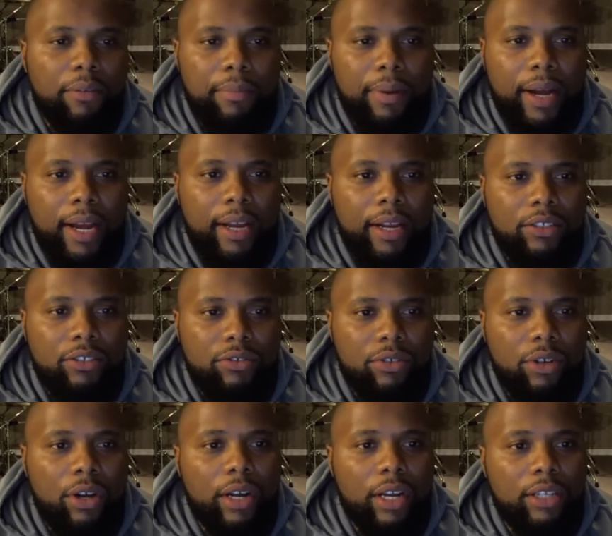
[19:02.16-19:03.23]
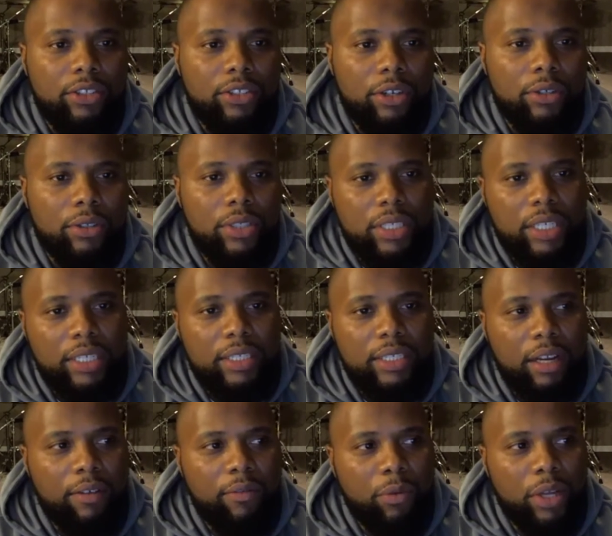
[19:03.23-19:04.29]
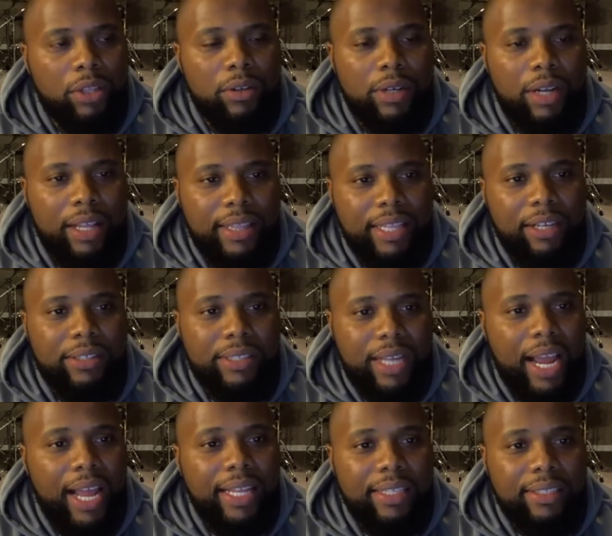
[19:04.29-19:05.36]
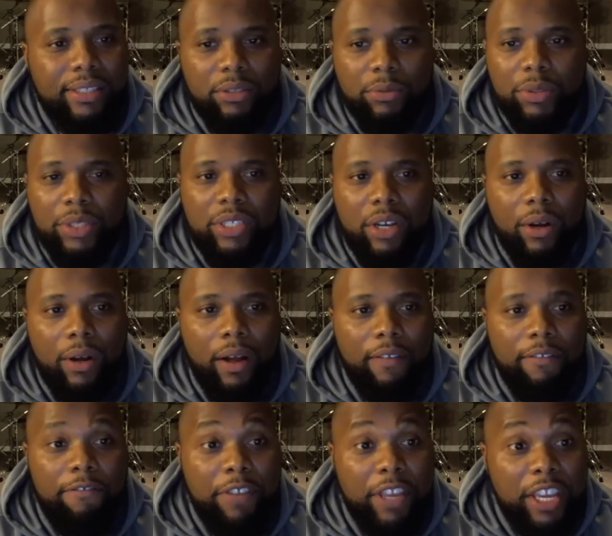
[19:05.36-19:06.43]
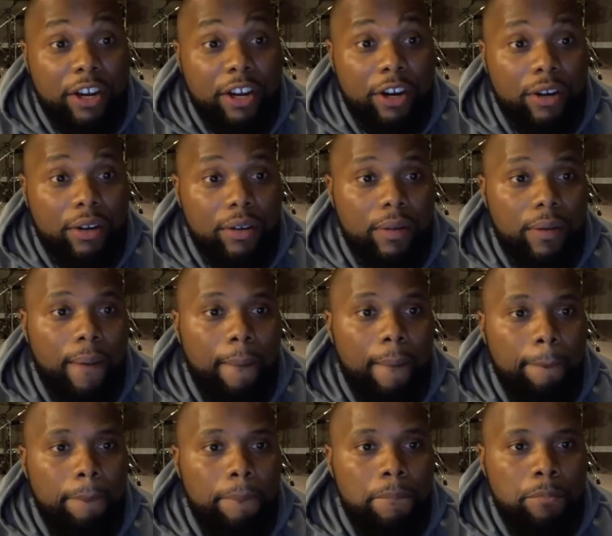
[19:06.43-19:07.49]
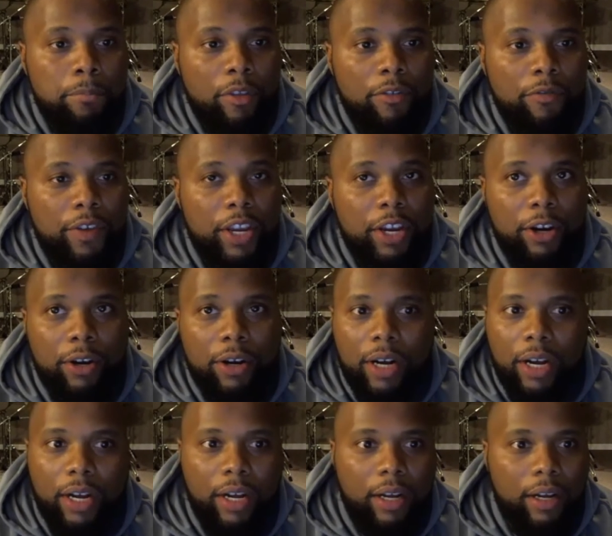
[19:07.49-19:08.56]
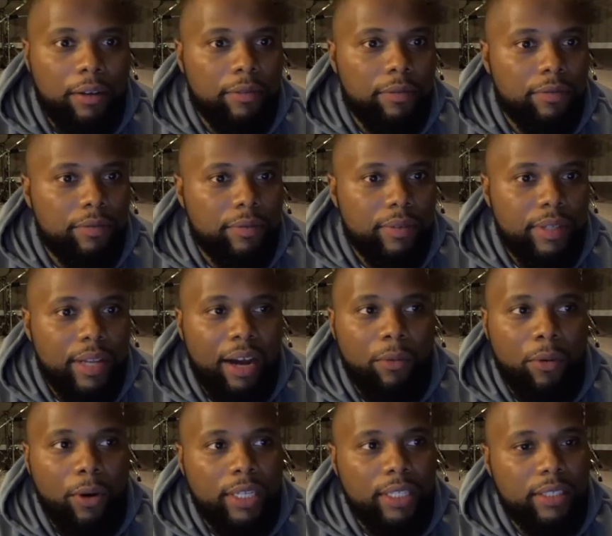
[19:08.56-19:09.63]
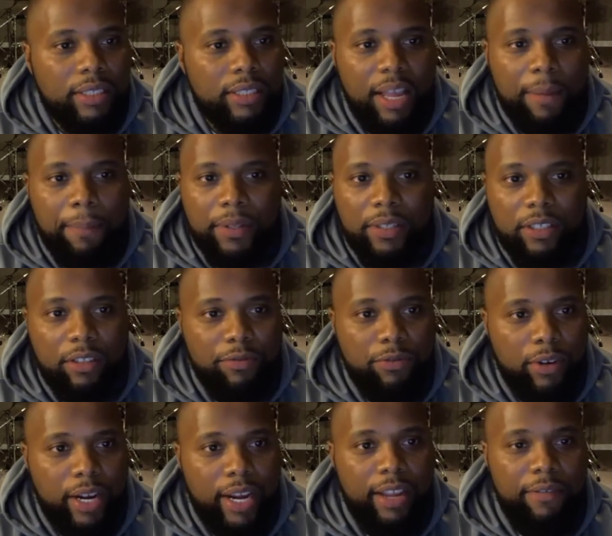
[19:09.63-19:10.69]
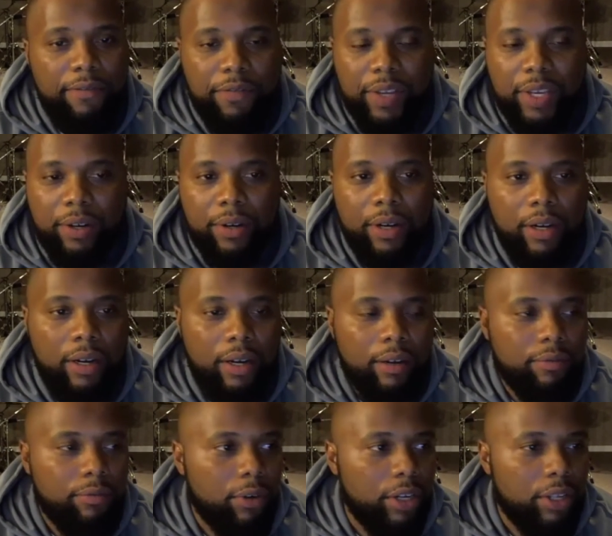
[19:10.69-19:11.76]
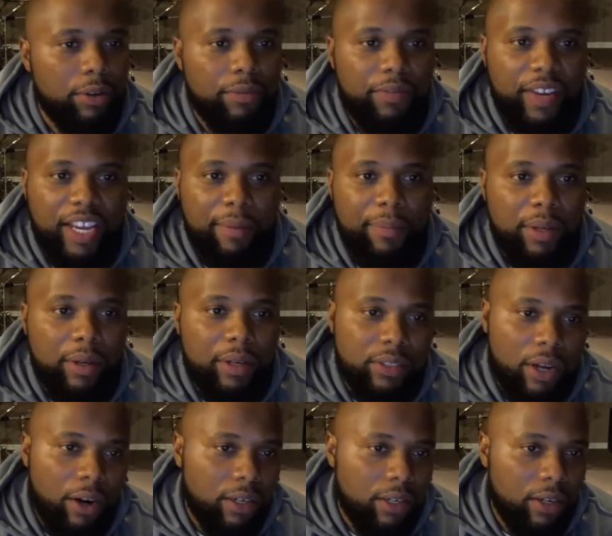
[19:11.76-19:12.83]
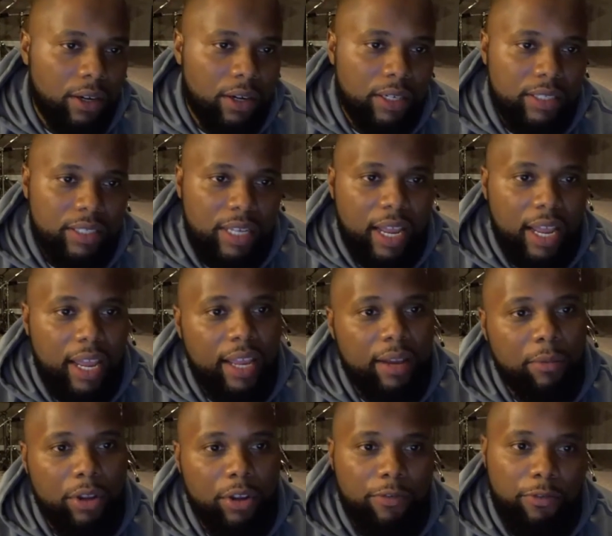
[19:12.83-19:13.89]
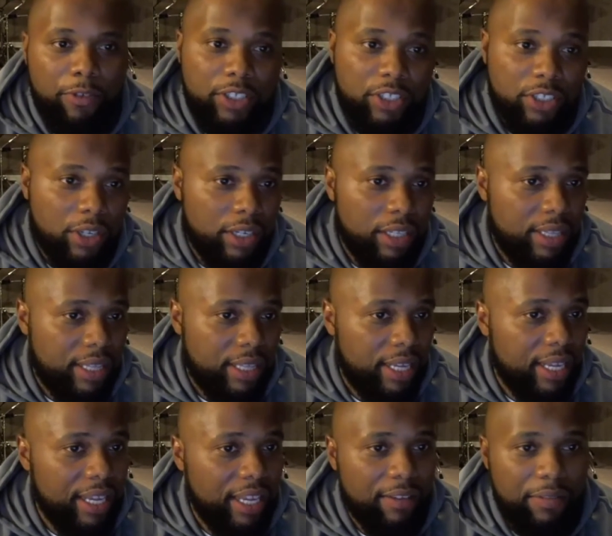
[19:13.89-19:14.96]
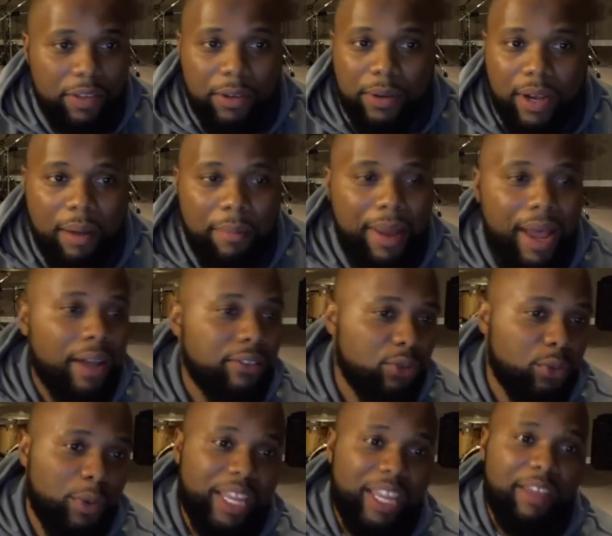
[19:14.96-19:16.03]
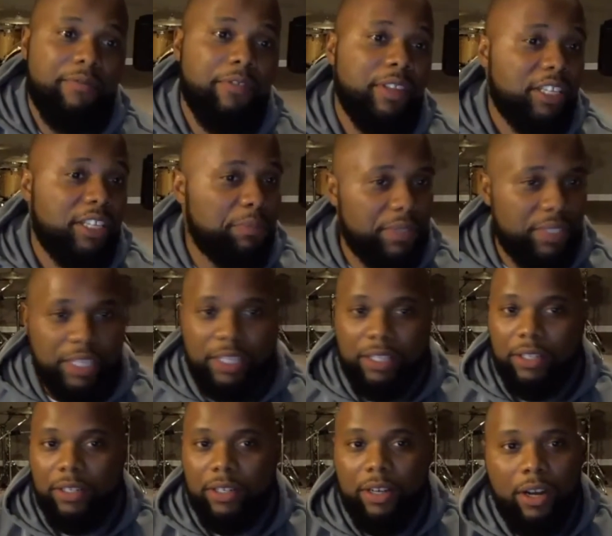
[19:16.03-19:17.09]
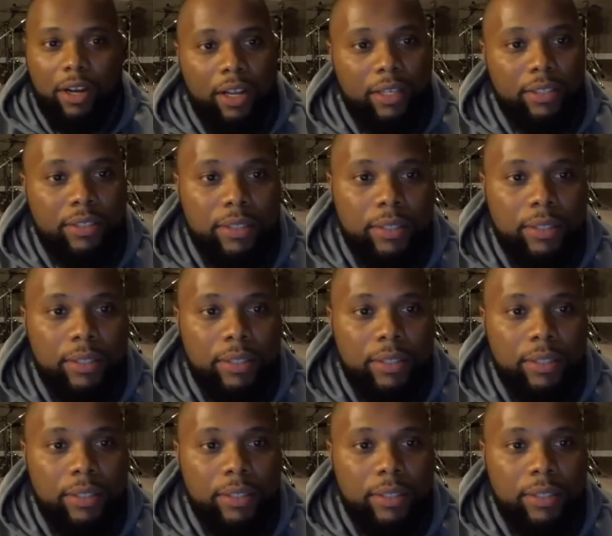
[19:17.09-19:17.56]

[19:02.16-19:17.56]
by a strong internal sense of whether or not their silence is a result of fear of not wanting to step into the fray, fear of what your family are going to say and what your friends are going to think if you come out swinging for this particular cause